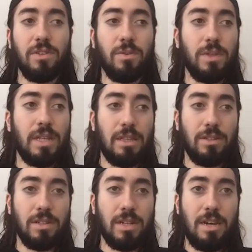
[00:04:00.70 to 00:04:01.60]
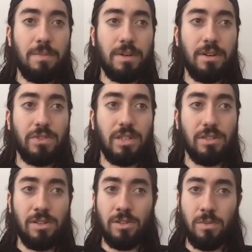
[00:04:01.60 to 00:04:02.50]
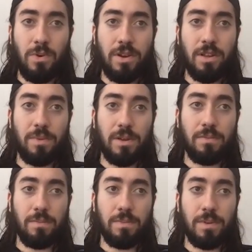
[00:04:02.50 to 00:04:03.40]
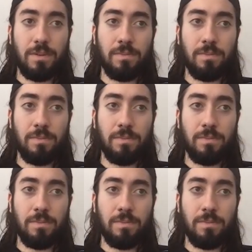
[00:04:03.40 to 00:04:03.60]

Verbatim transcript: and when that doesn't happen obviously it's disappointing but but